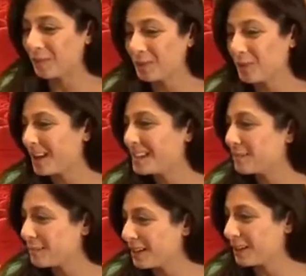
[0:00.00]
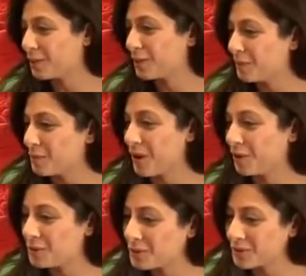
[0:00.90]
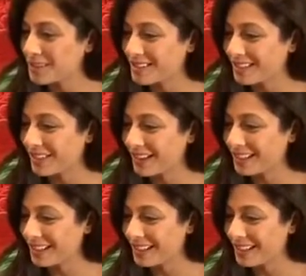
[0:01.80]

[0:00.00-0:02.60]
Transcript: I mean, you guys seem to be like really proud students here, right?